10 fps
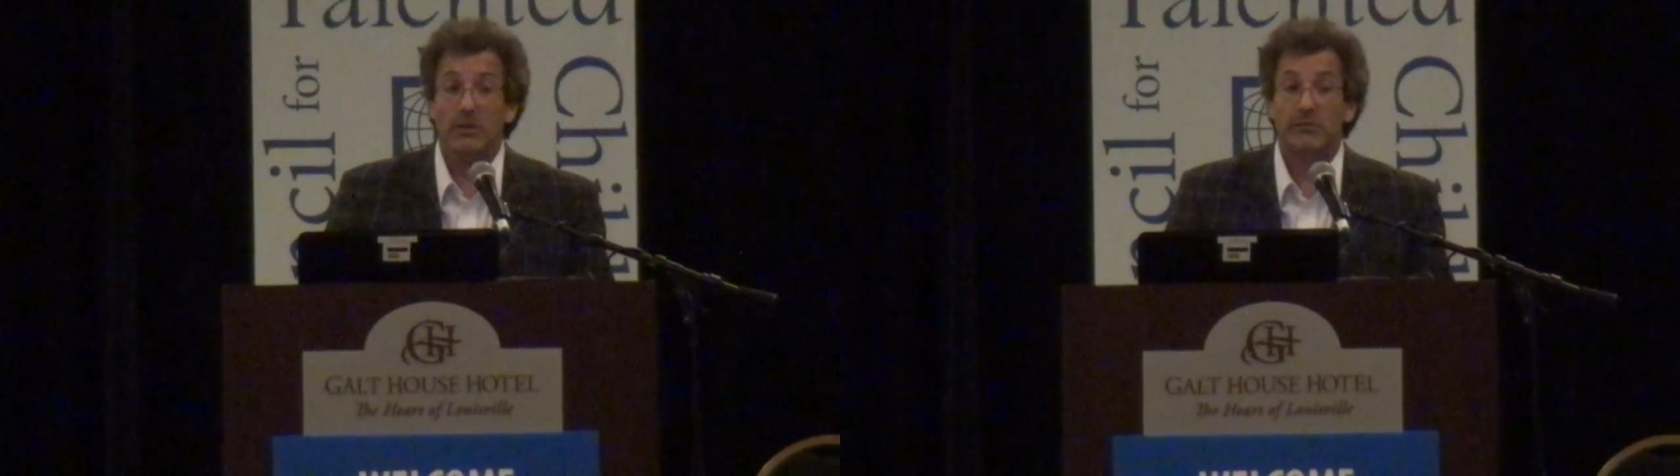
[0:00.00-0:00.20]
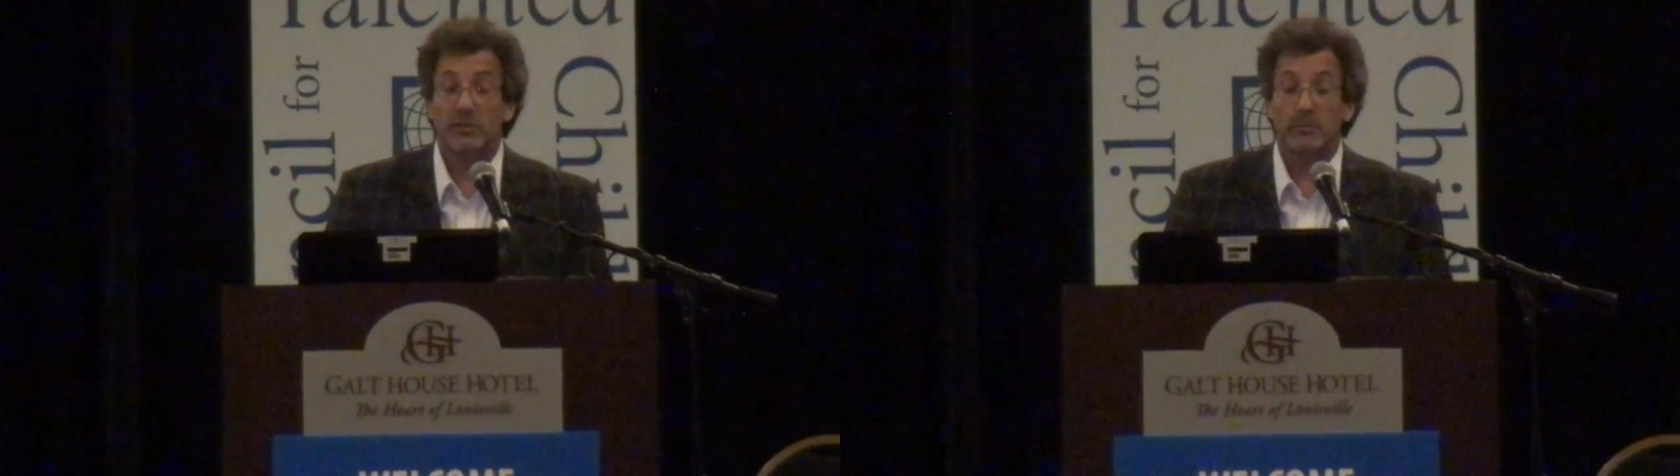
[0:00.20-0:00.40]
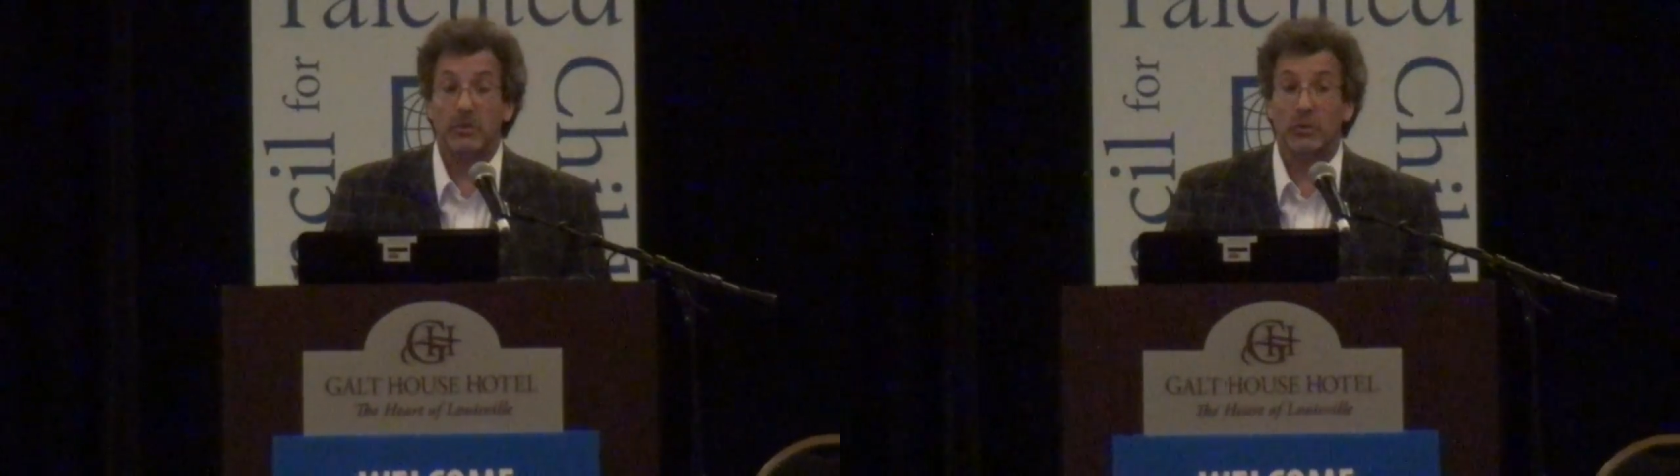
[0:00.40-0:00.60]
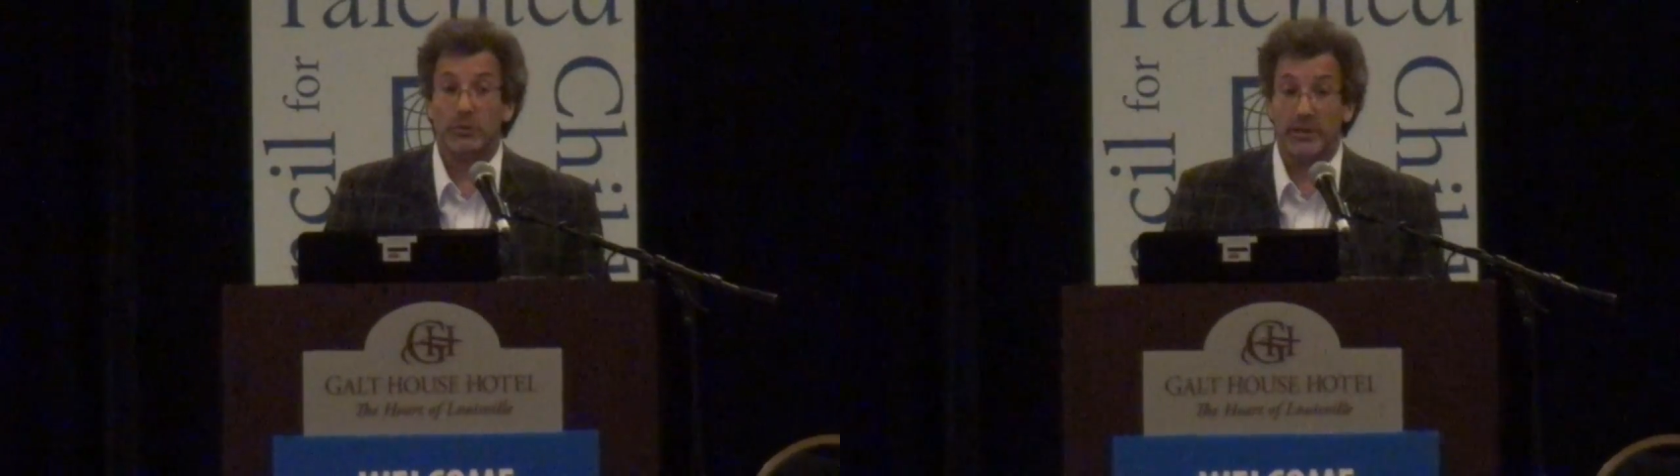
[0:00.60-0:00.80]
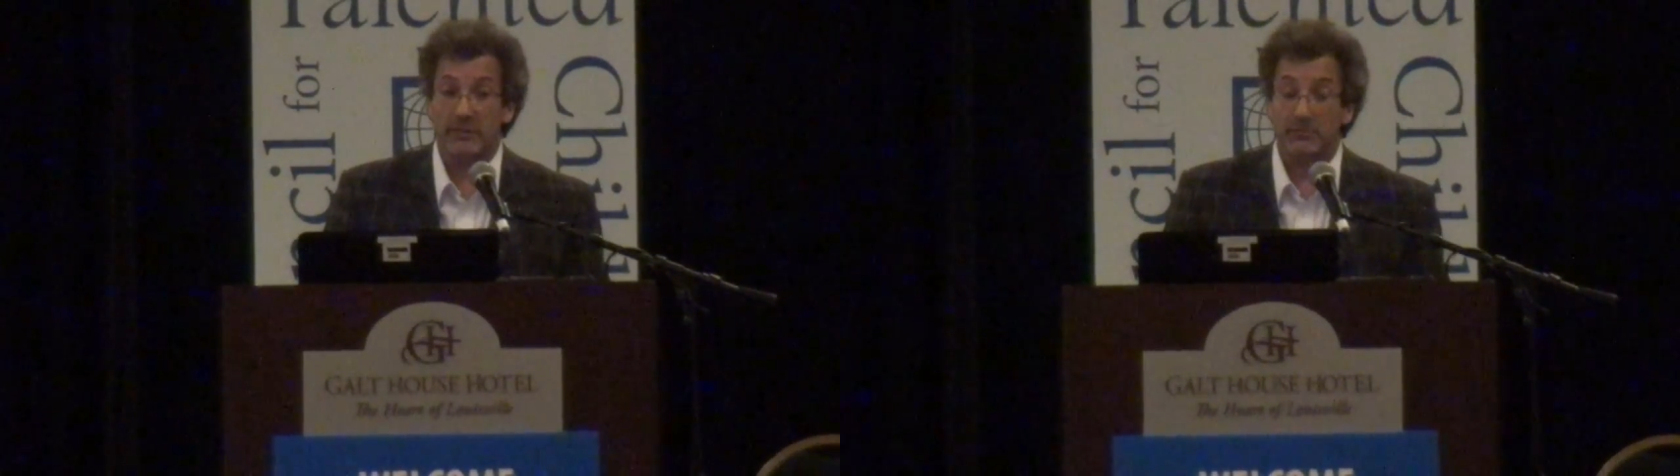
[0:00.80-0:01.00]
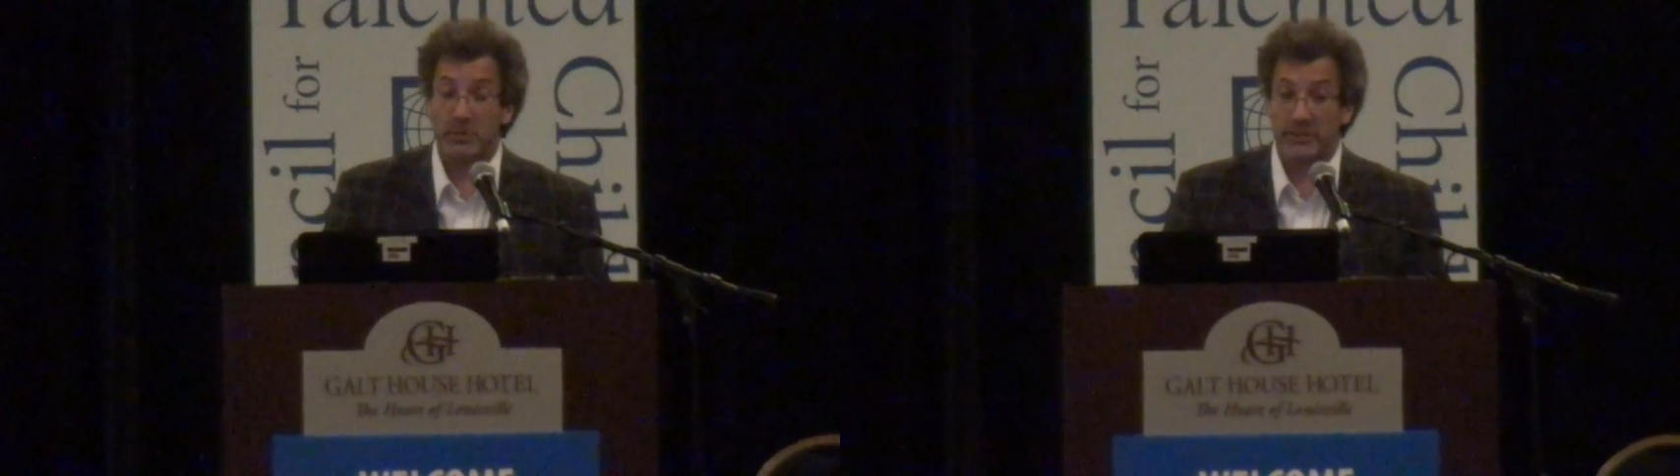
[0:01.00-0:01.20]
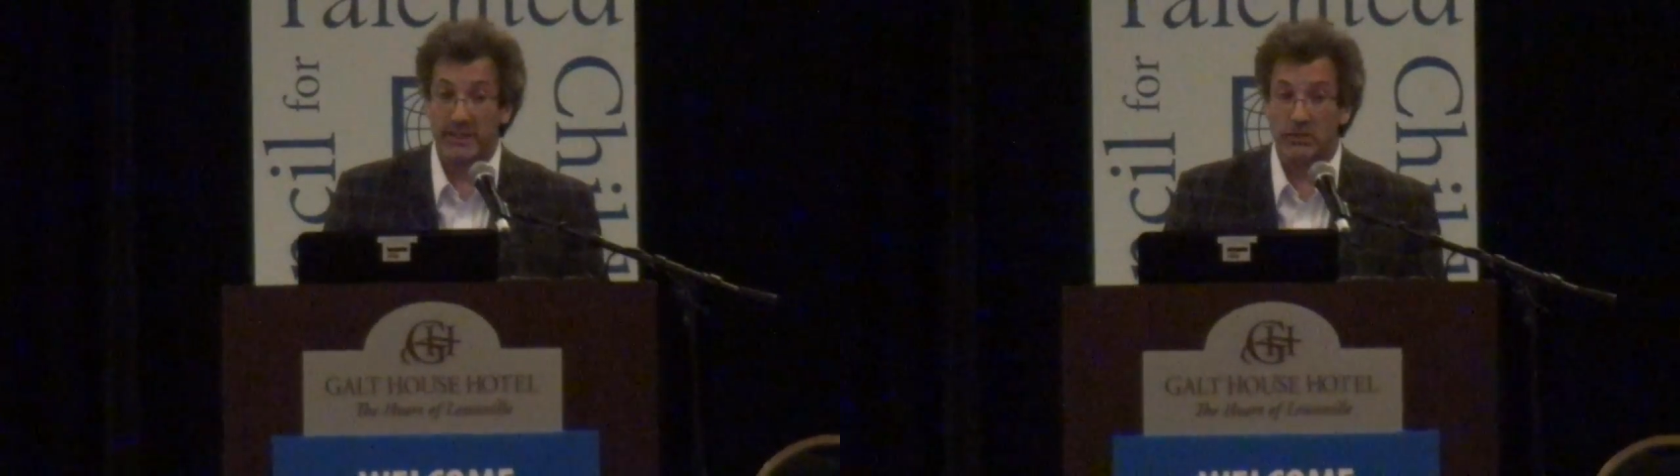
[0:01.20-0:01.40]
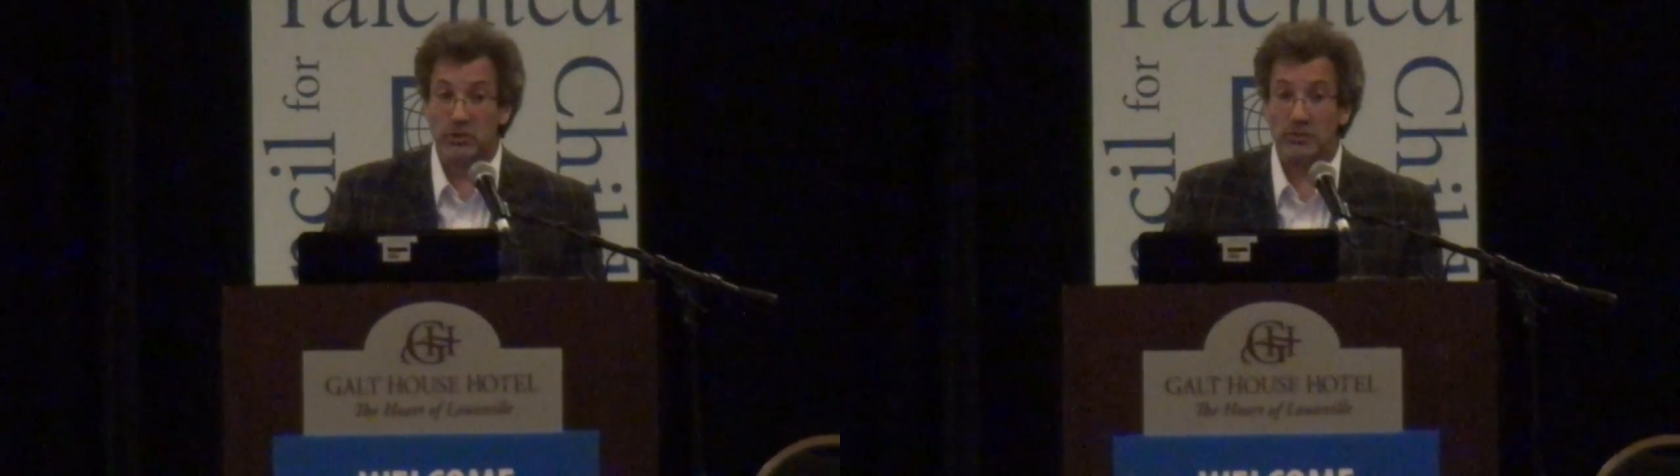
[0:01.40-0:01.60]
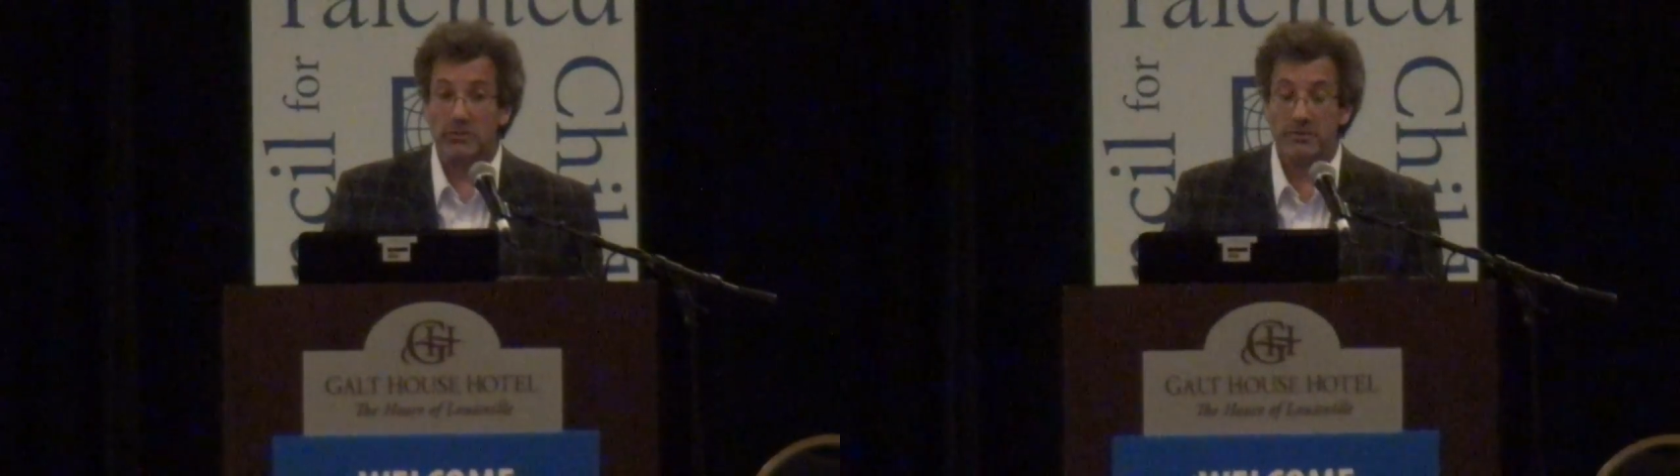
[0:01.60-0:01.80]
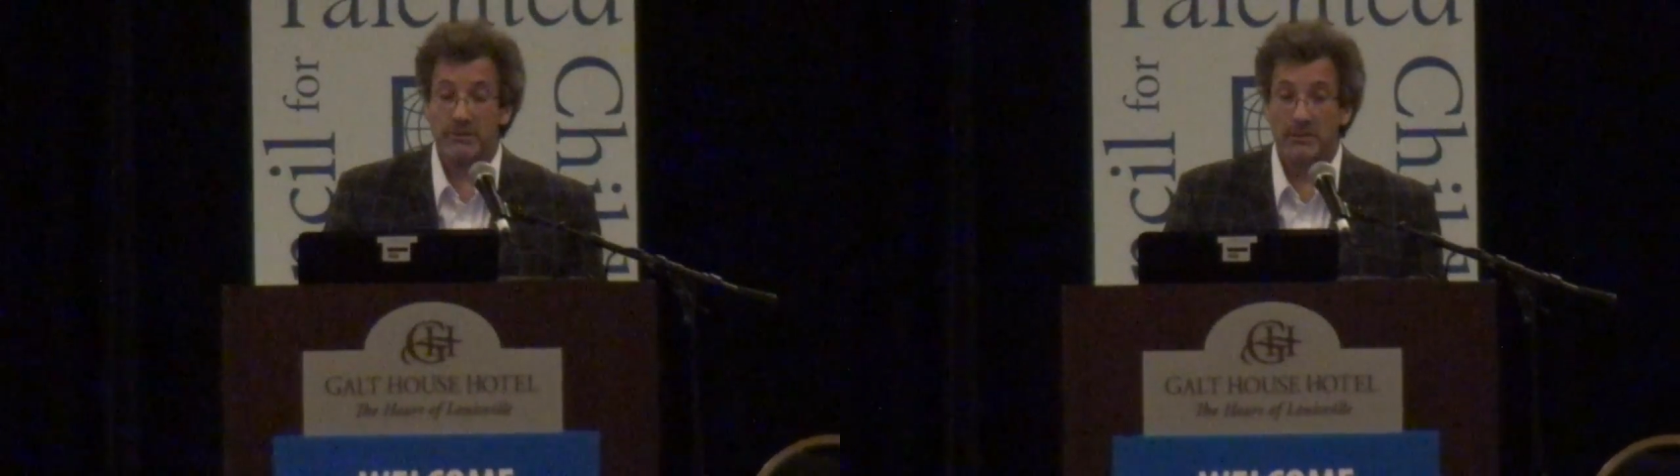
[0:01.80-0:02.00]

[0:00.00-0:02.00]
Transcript: from creative potential,